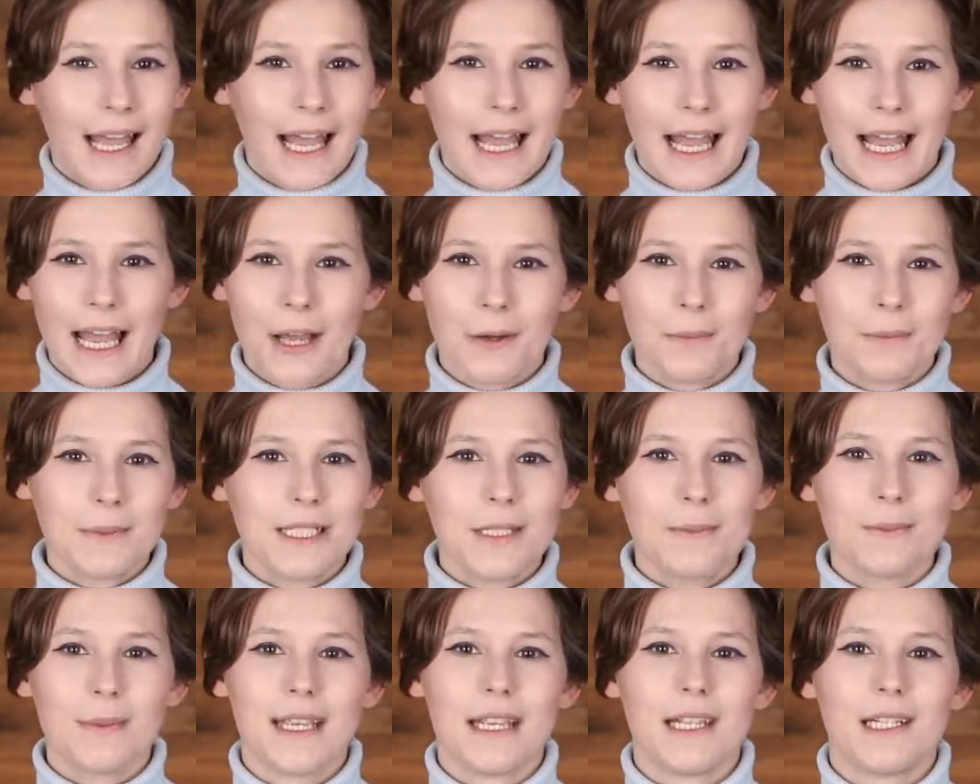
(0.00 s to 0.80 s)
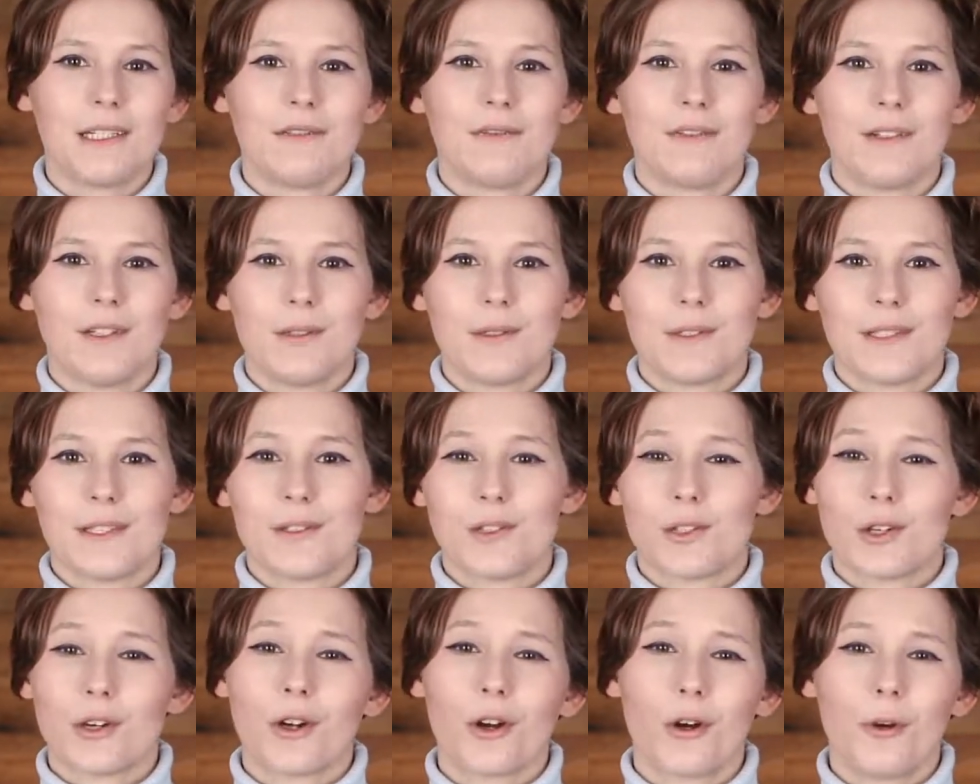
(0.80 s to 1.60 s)
How many page views is
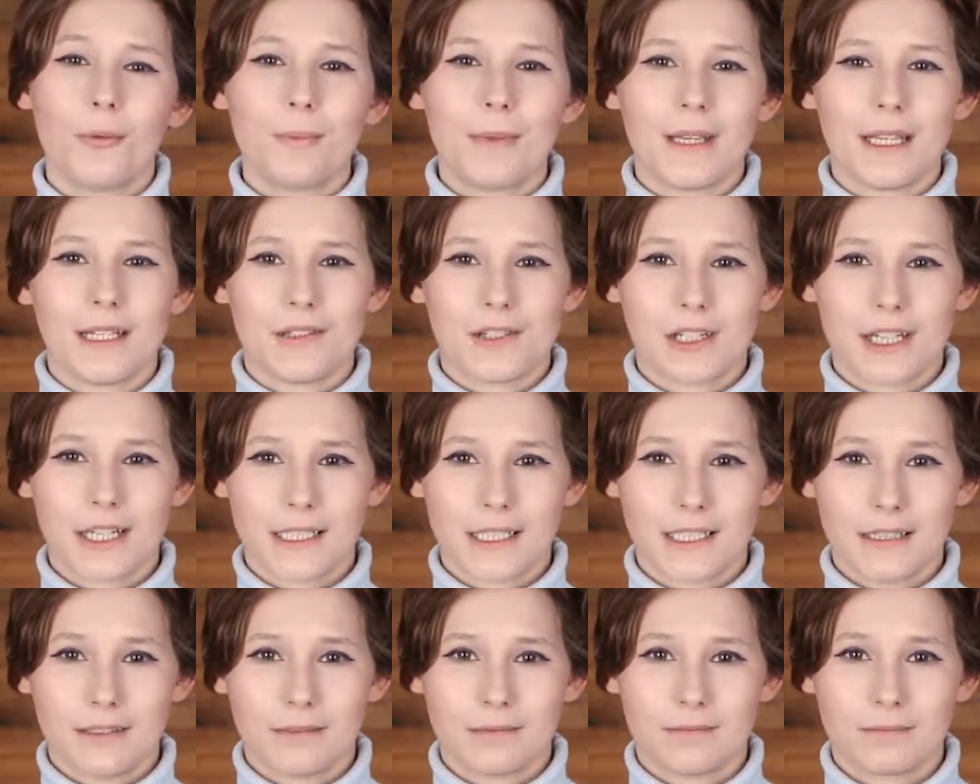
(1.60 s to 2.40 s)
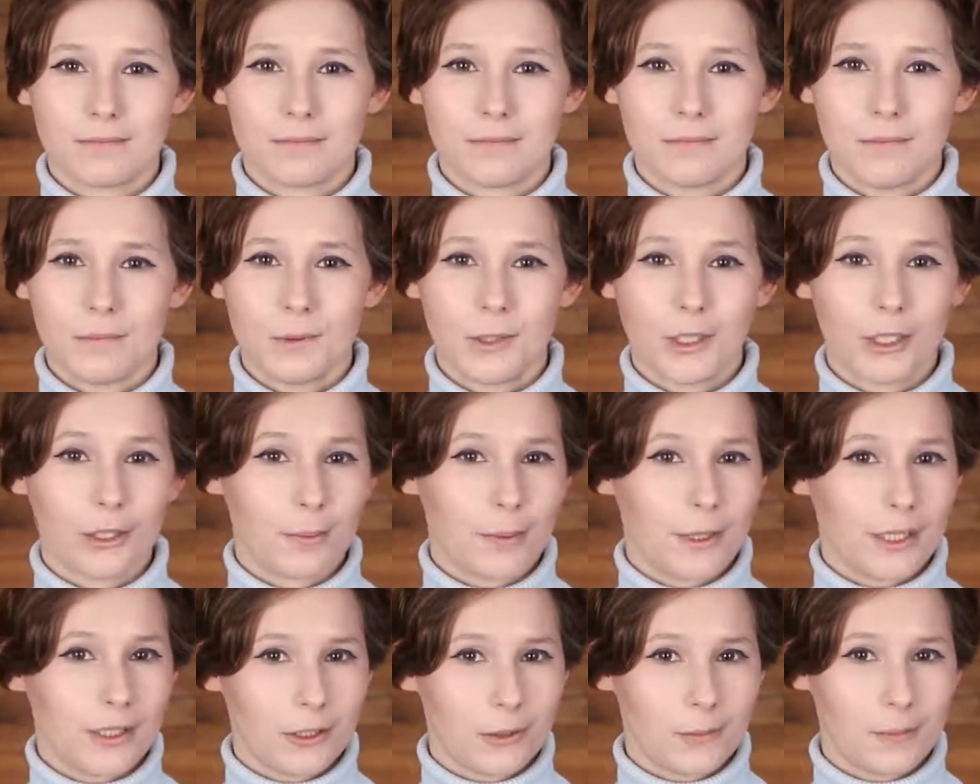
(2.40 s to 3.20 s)
your homepage getting? your
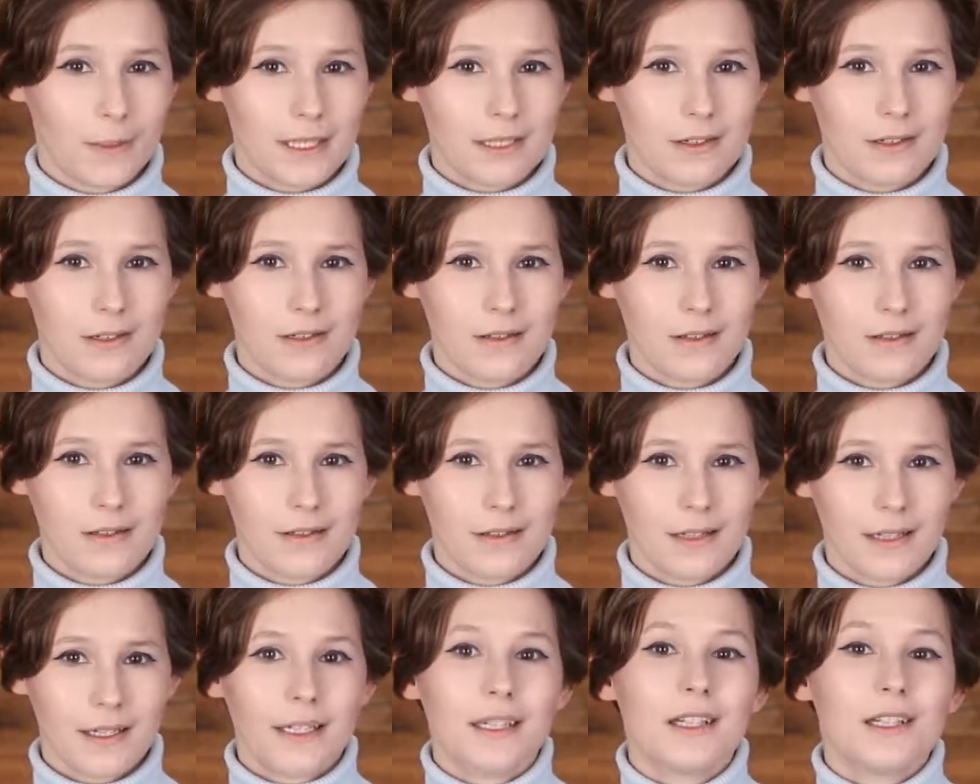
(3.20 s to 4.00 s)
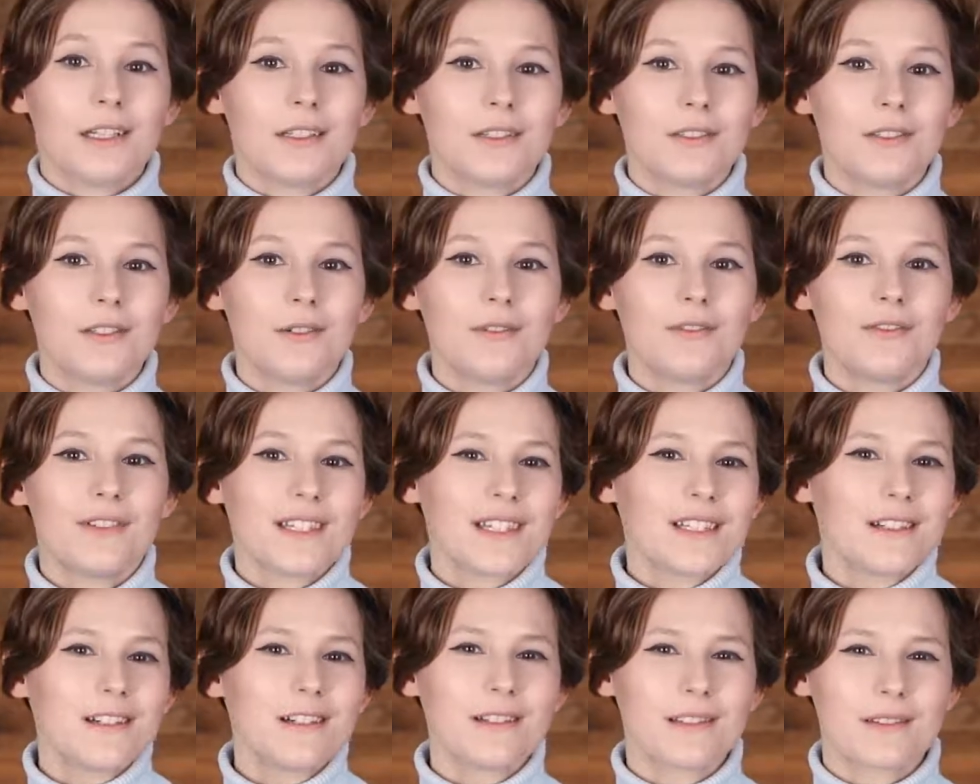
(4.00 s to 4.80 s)
pillar pages. Do
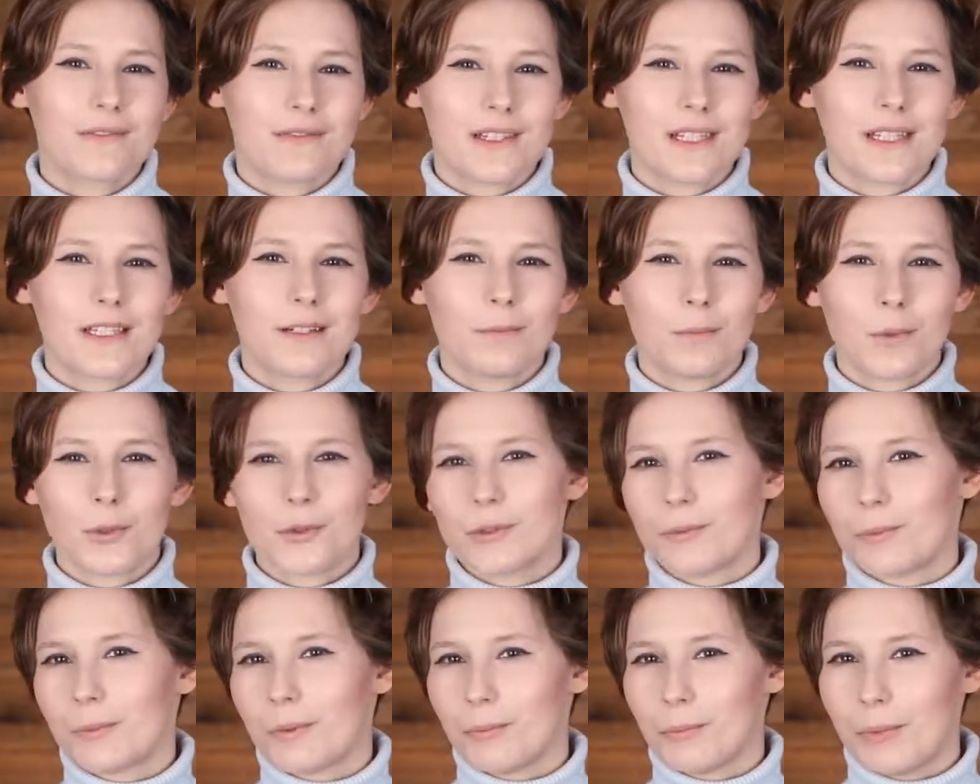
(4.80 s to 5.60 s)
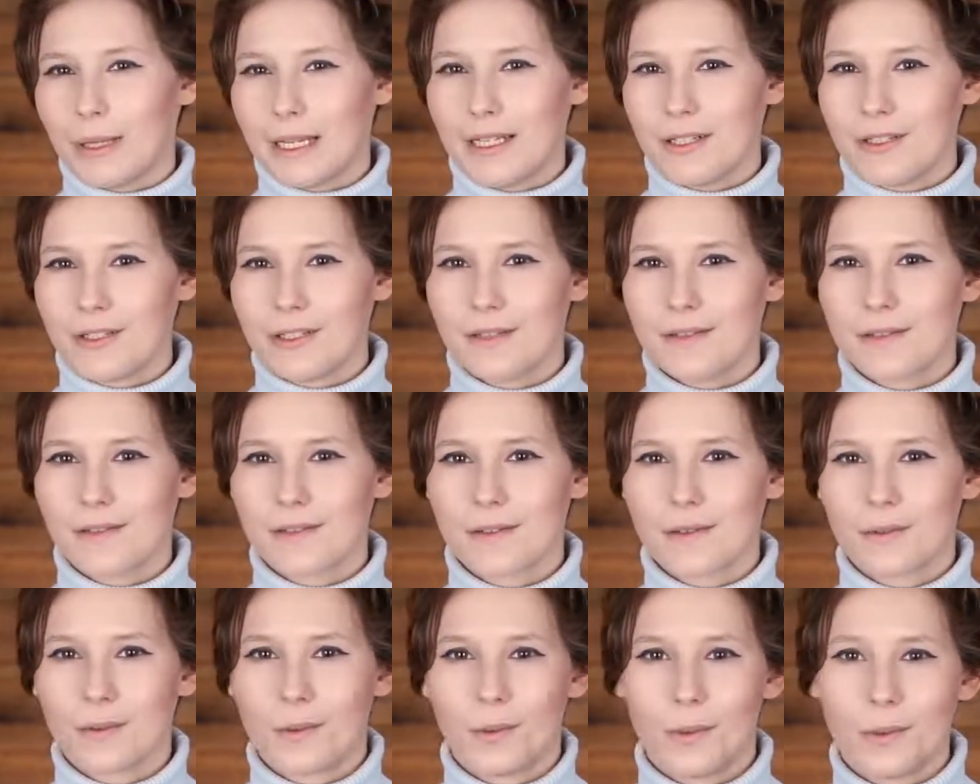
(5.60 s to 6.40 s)
visitors visit multiple
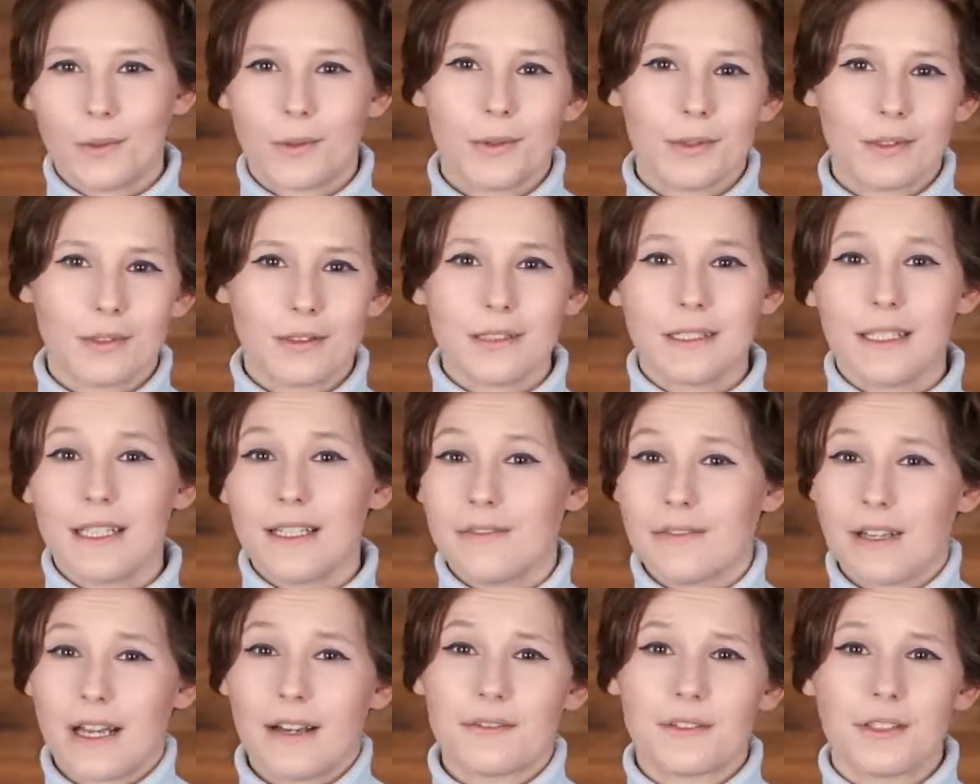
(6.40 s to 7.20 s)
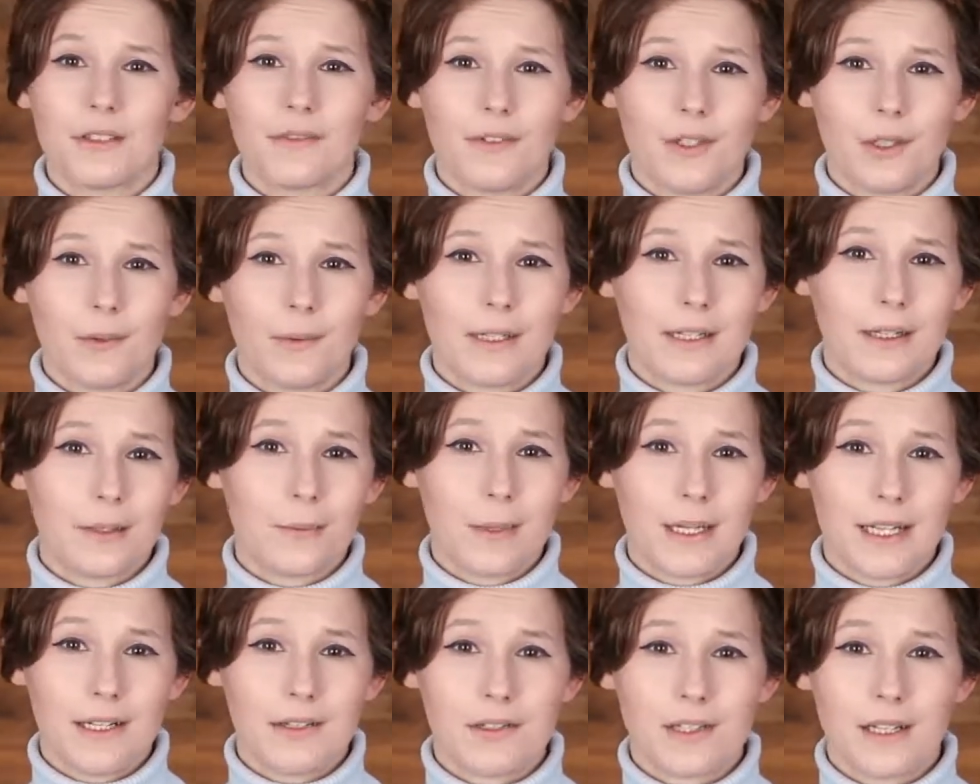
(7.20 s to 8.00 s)
pages or leave after viewing the
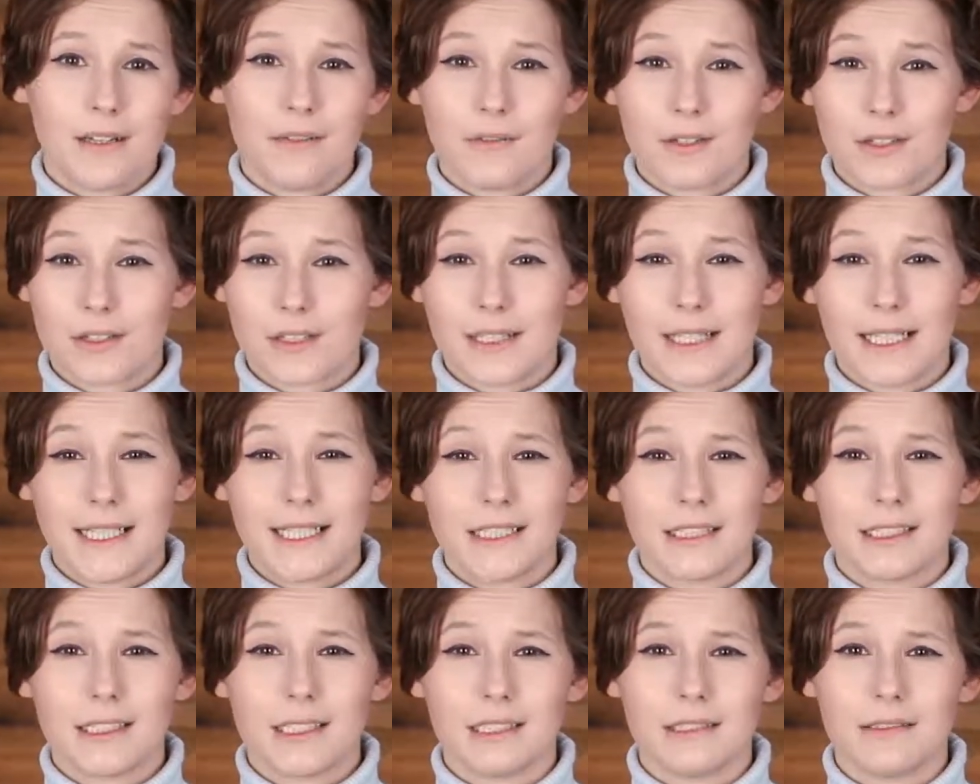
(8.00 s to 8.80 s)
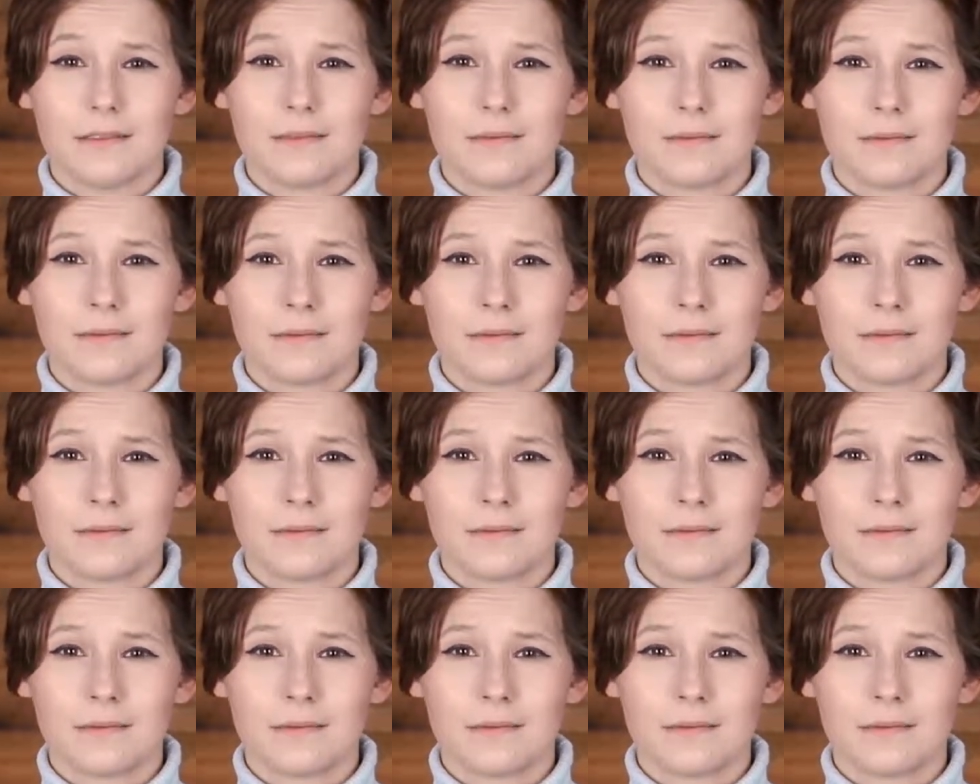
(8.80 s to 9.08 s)
page they first landed on?